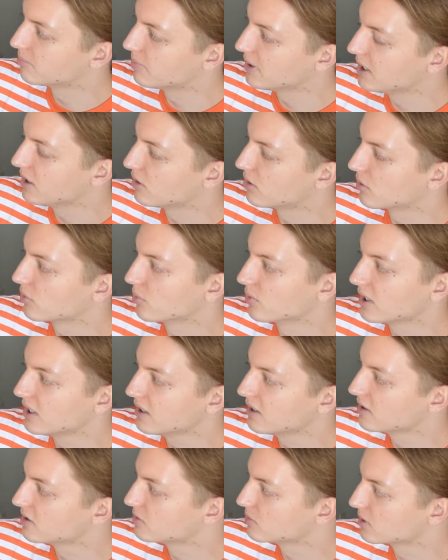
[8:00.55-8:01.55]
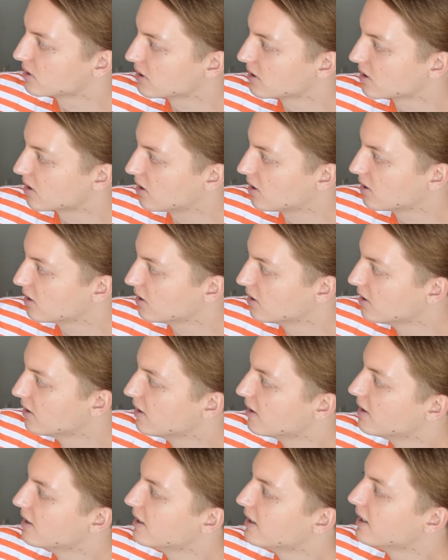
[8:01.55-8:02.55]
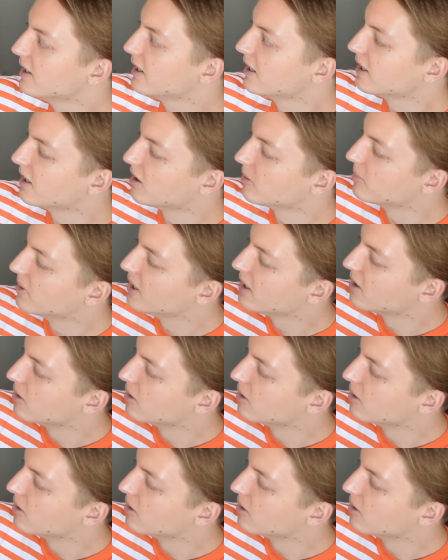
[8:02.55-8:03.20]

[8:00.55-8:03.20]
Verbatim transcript: P three is what they call it. Um,